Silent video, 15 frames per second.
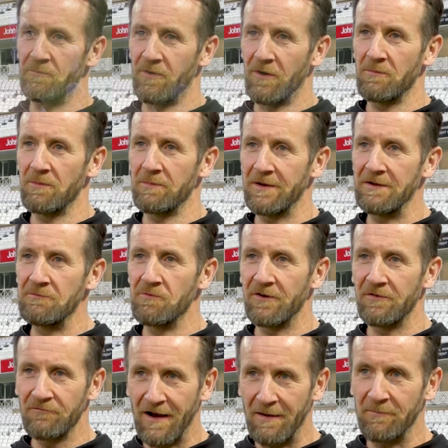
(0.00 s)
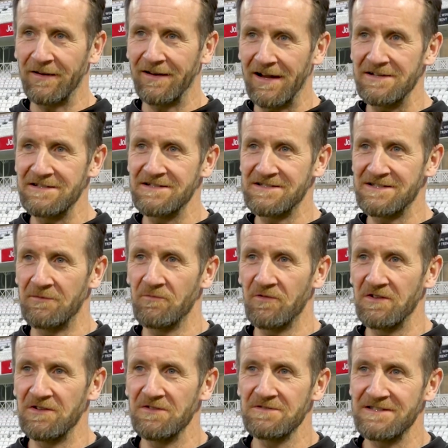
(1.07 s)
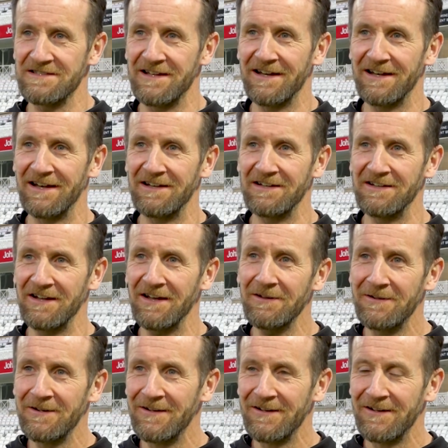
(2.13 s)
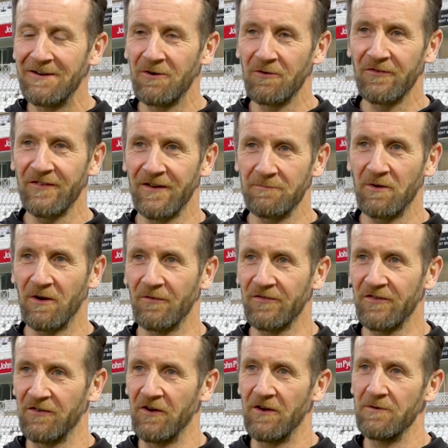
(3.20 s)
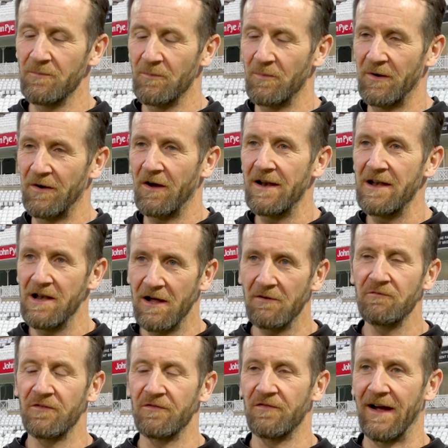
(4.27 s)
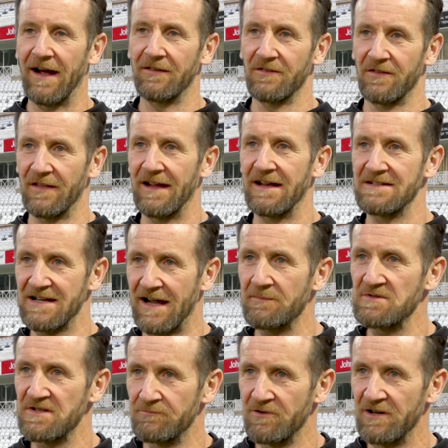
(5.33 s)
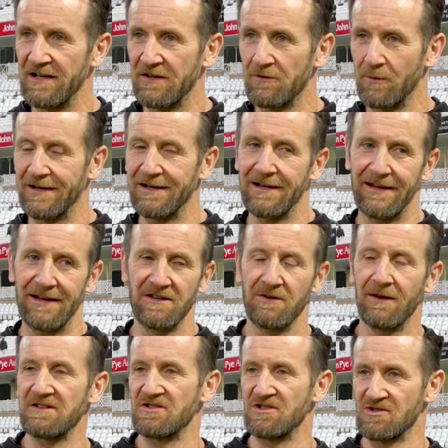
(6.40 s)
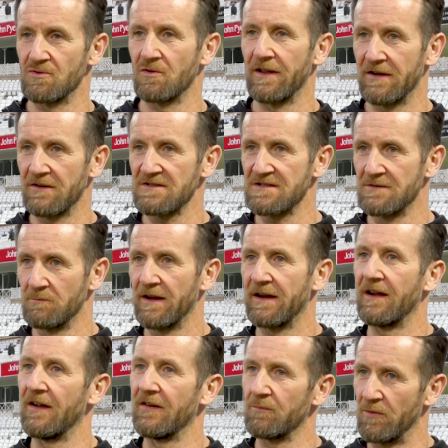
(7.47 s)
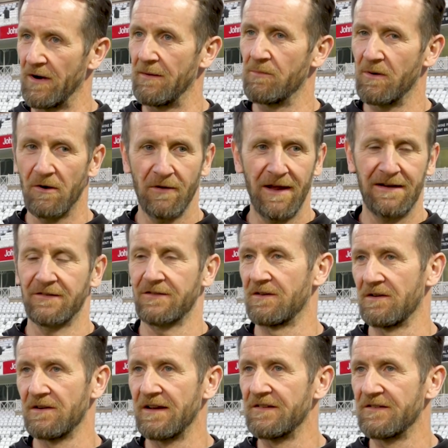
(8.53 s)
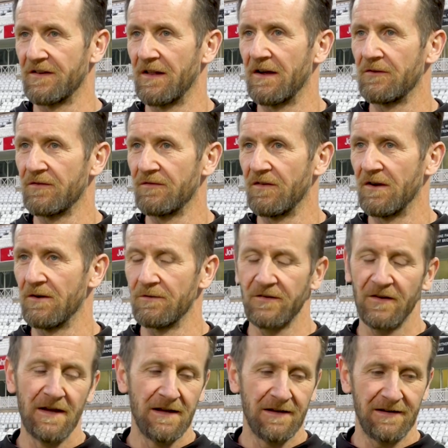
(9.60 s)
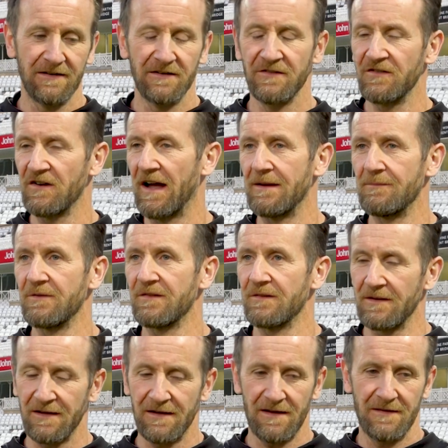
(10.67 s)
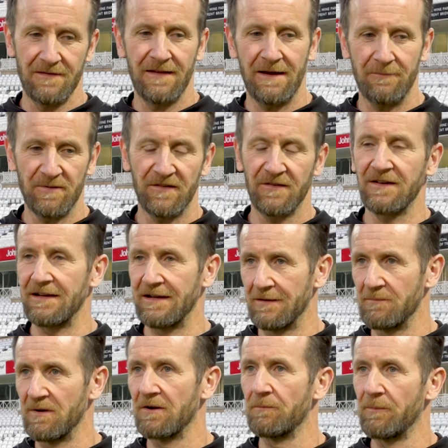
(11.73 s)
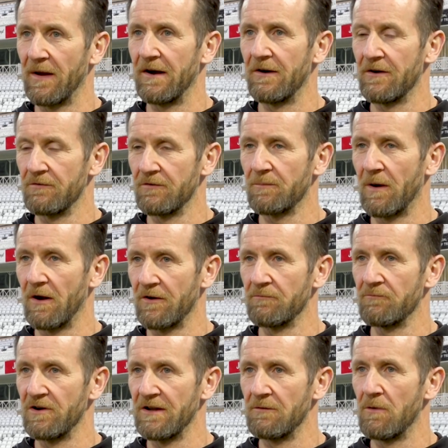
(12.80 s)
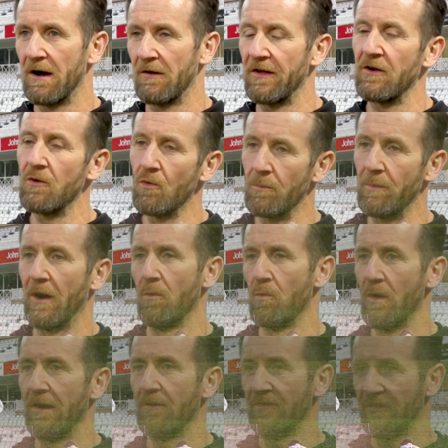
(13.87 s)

probably would have replicated something you'd see in India or the subcontinent, but I love the fact that they adapted really quickly, and you actually saw they got some wickets. Brett bowled excellently to those fields. Lyndon James in that particular middle period was bowling really well. They all bowled well